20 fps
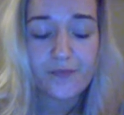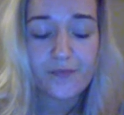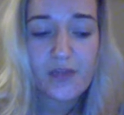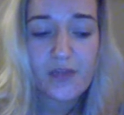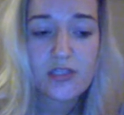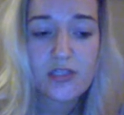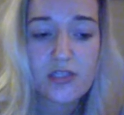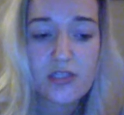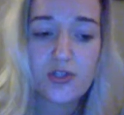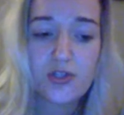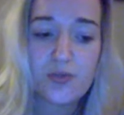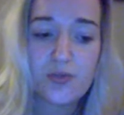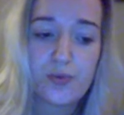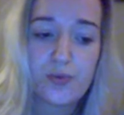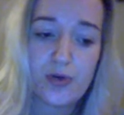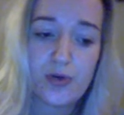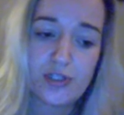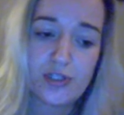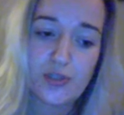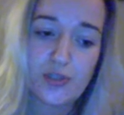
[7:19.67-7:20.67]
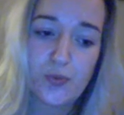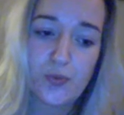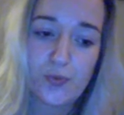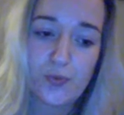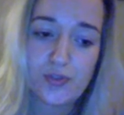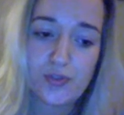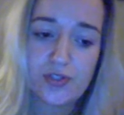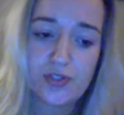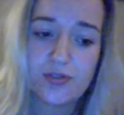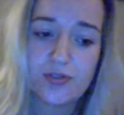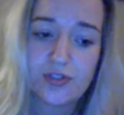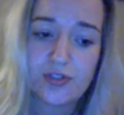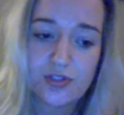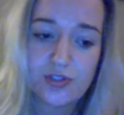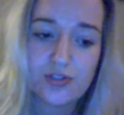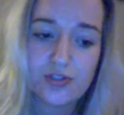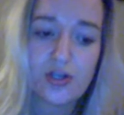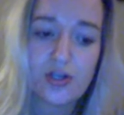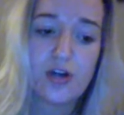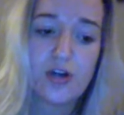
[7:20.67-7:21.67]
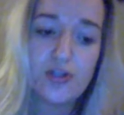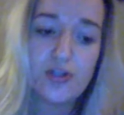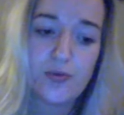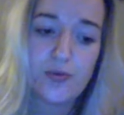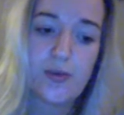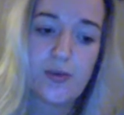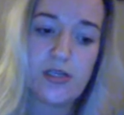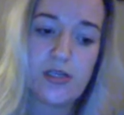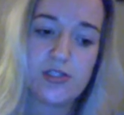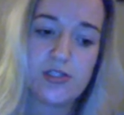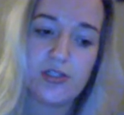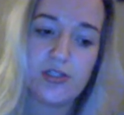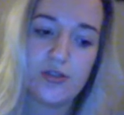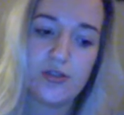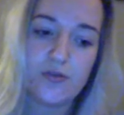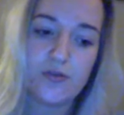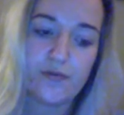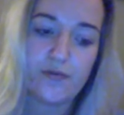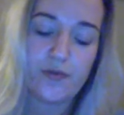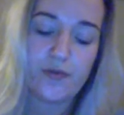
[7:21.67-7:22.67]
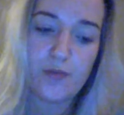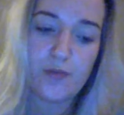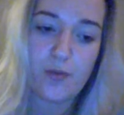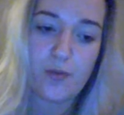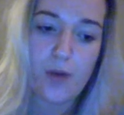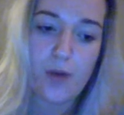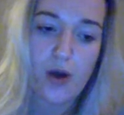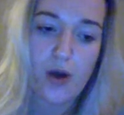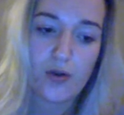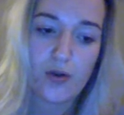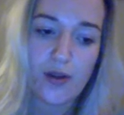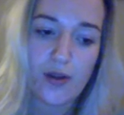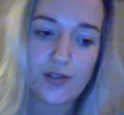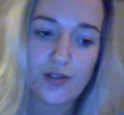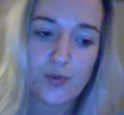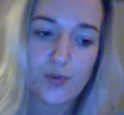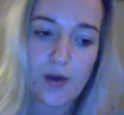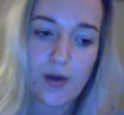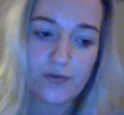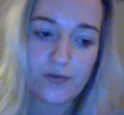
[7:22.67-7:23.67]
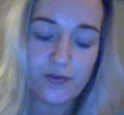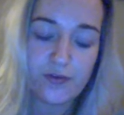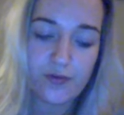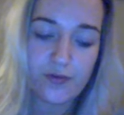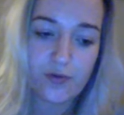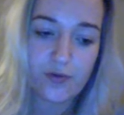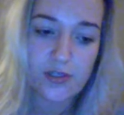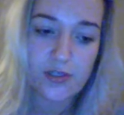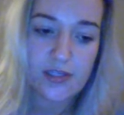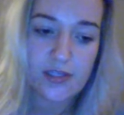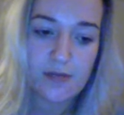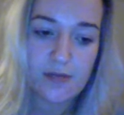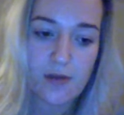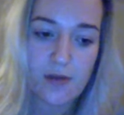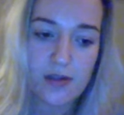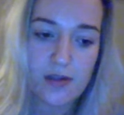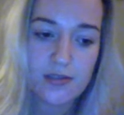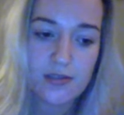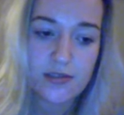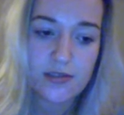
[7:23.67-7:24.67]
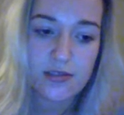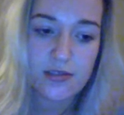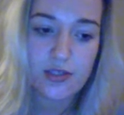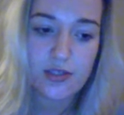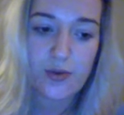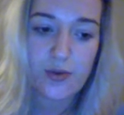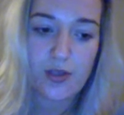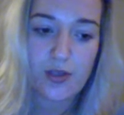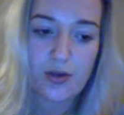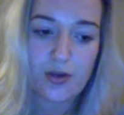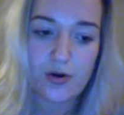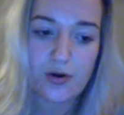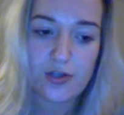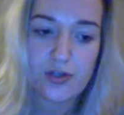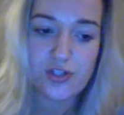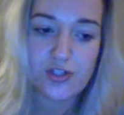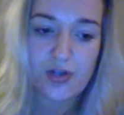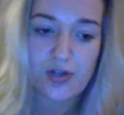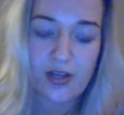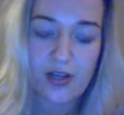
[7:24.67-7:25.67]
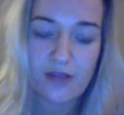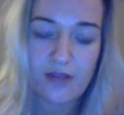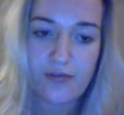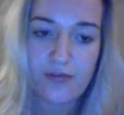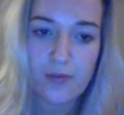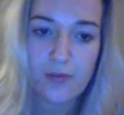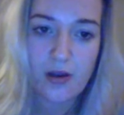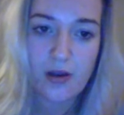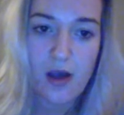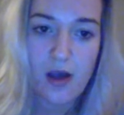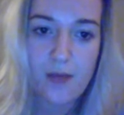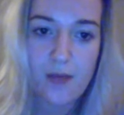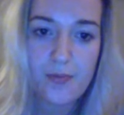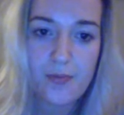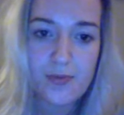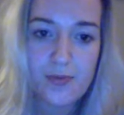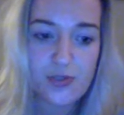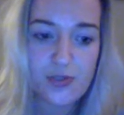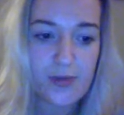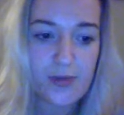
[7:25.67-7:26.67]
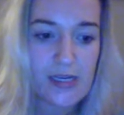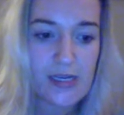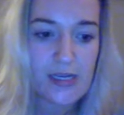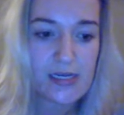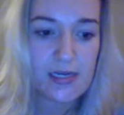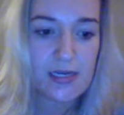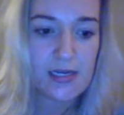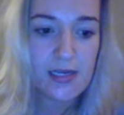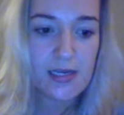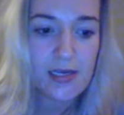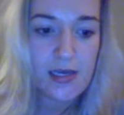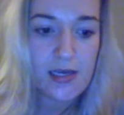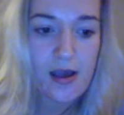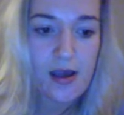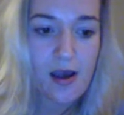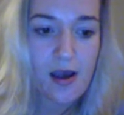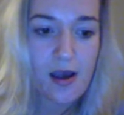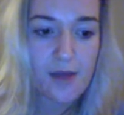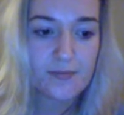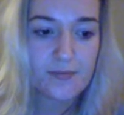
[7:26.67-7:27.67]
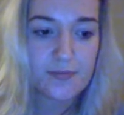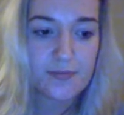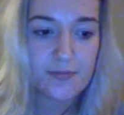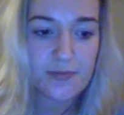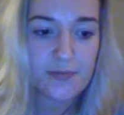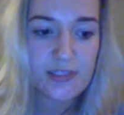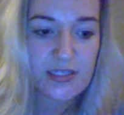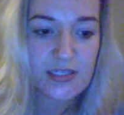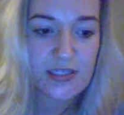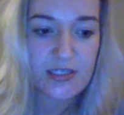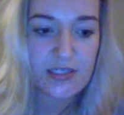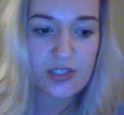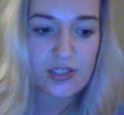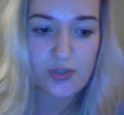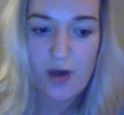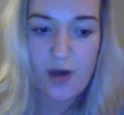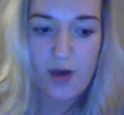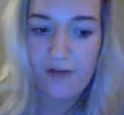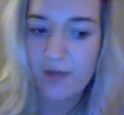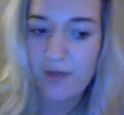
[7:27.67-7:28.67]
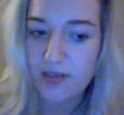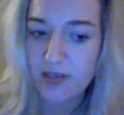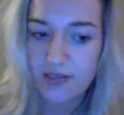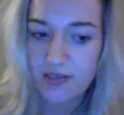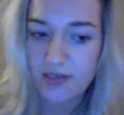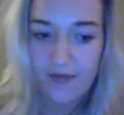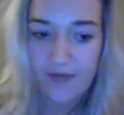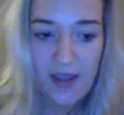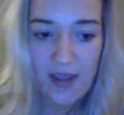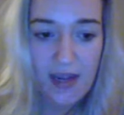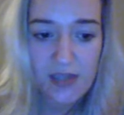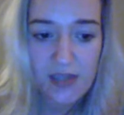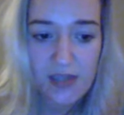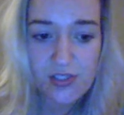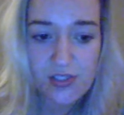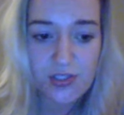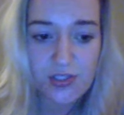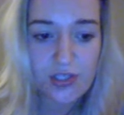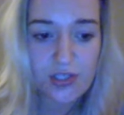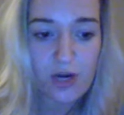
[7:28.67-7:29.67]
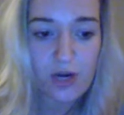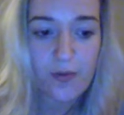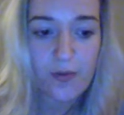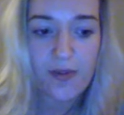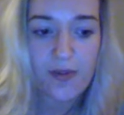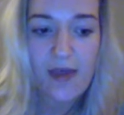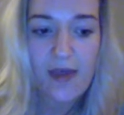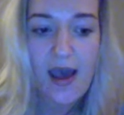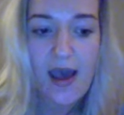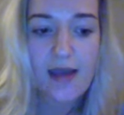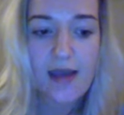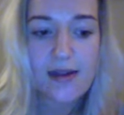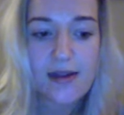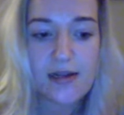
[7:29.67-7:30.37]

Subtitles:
It's also important to start to wean children from the bottle at 12 to 14 months. So encourage drinking from a cup between 6 to 12 months of age to start with that.